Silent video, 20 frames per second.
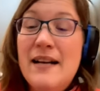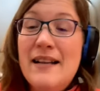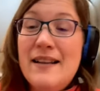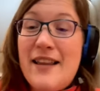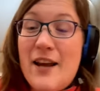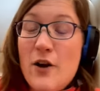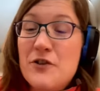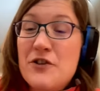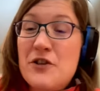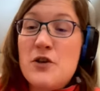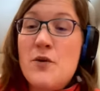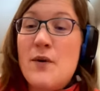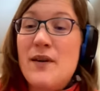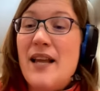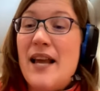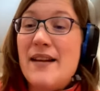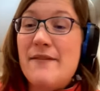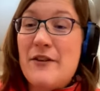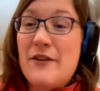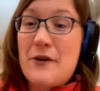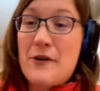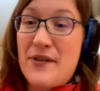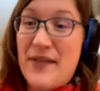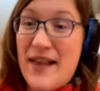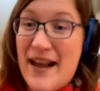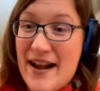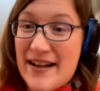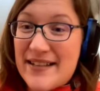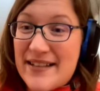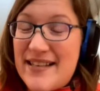They also do a lot of other
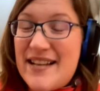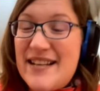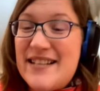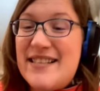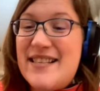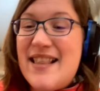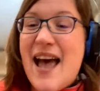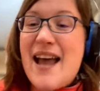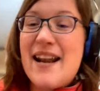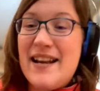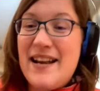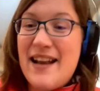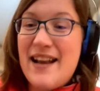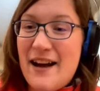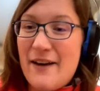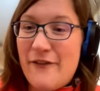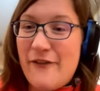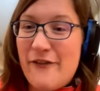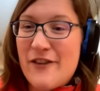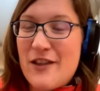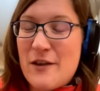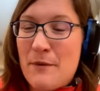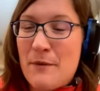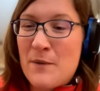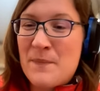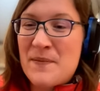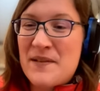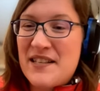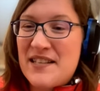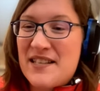things. Is that enough for the
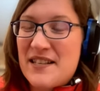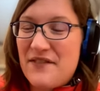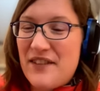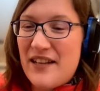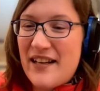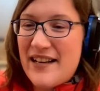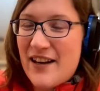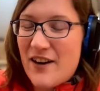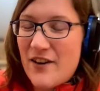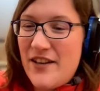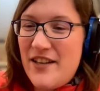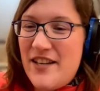purposes of like